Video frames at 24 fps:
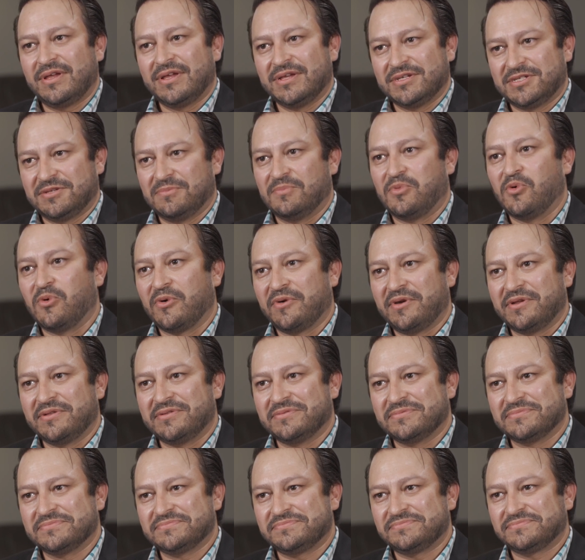is important.
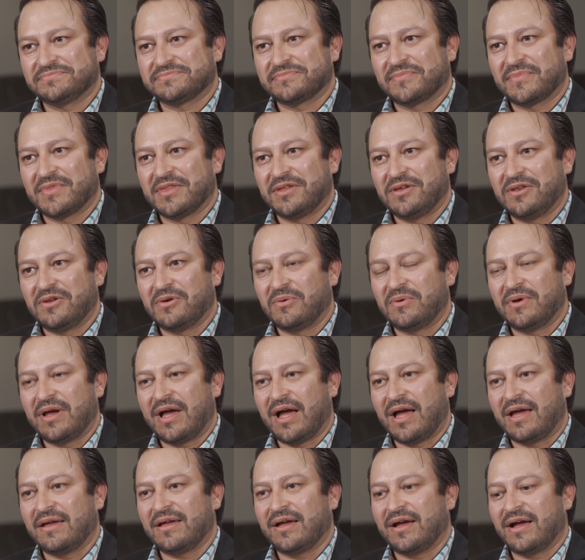You know,
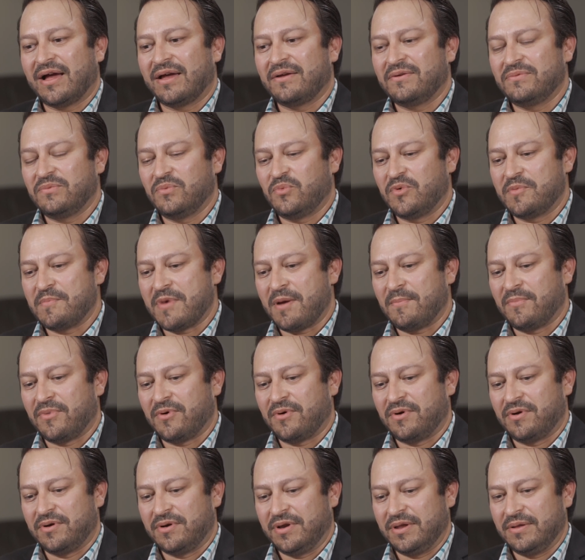I
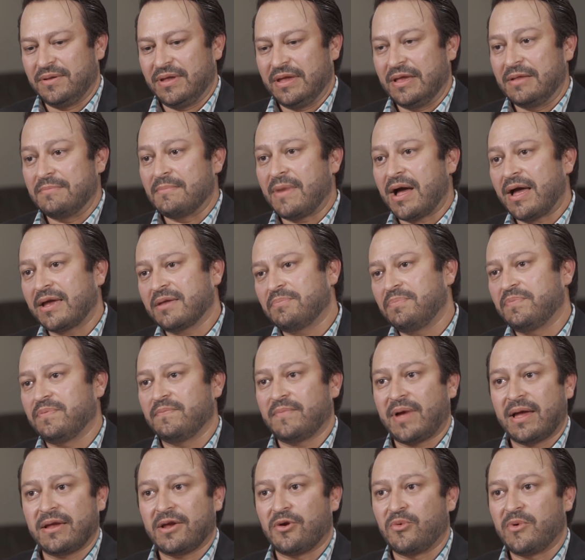remember in
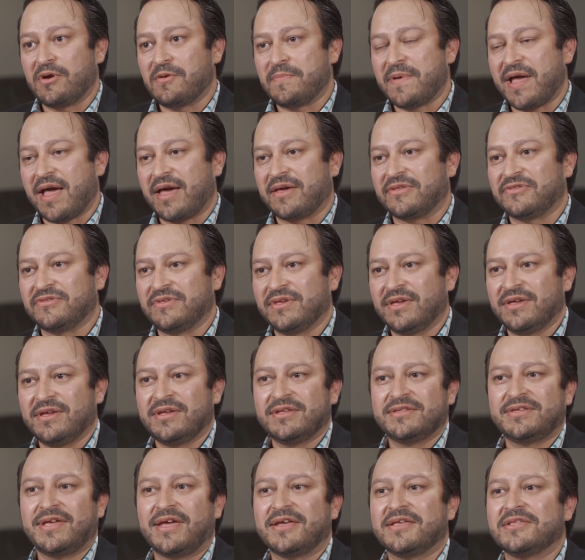my career path
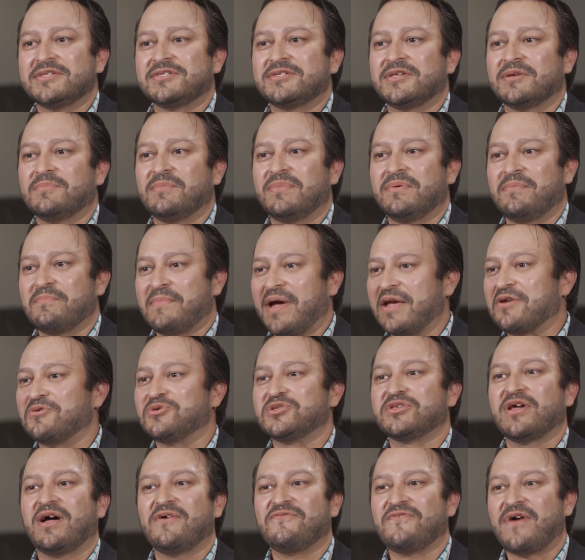taking some
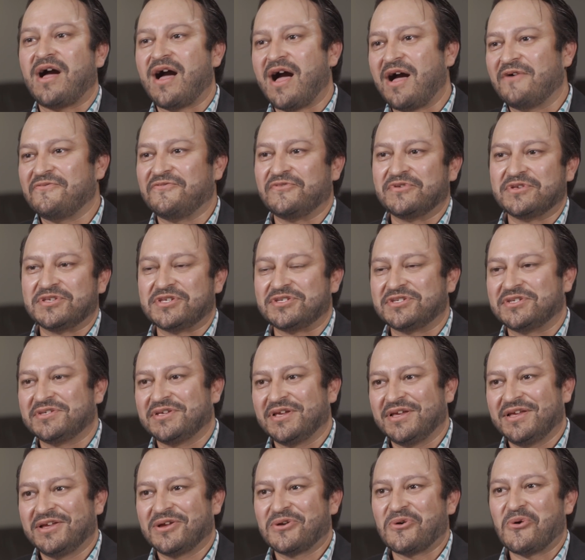Microsoft Office
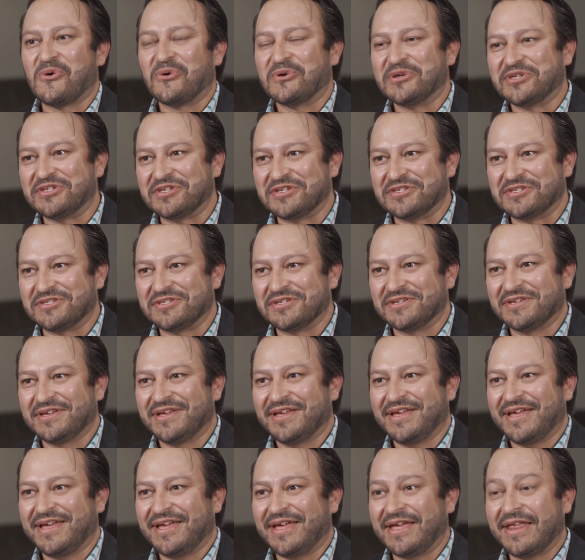courses,
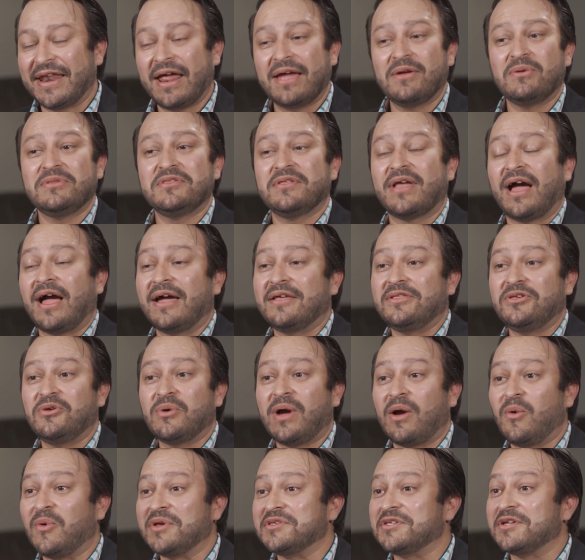and I knew
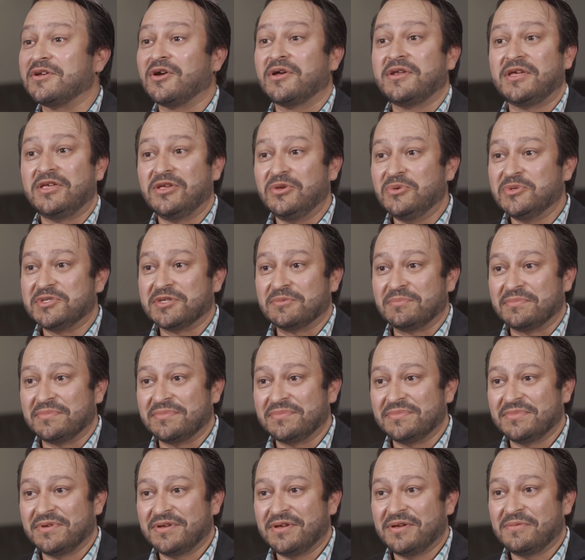I wasn't going to use them.
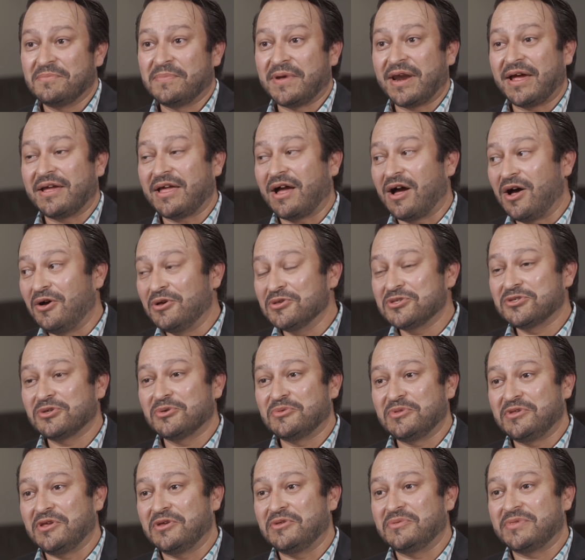But I
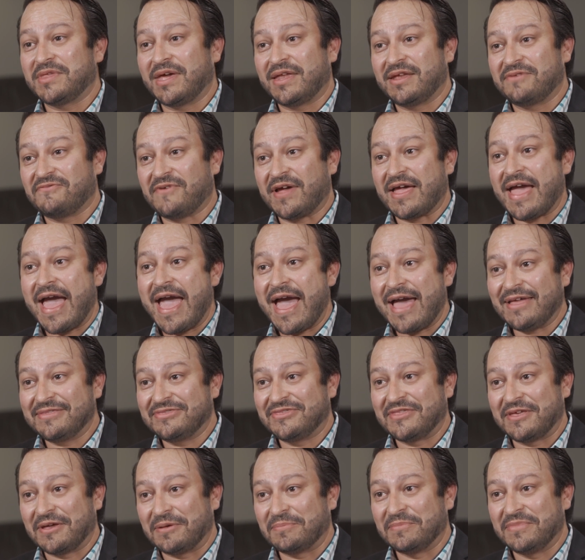also knew that if I
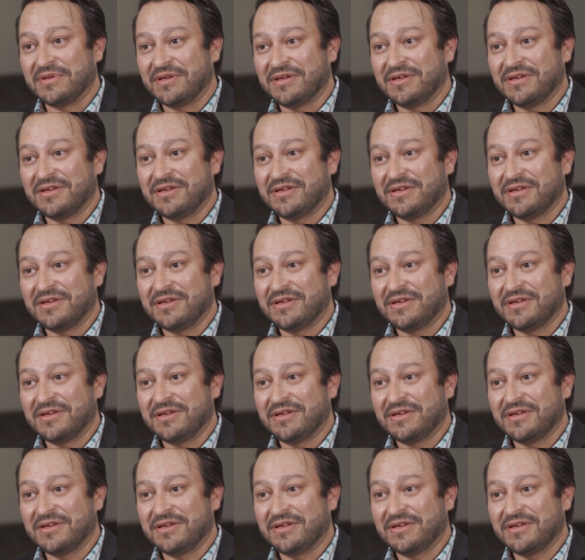had them,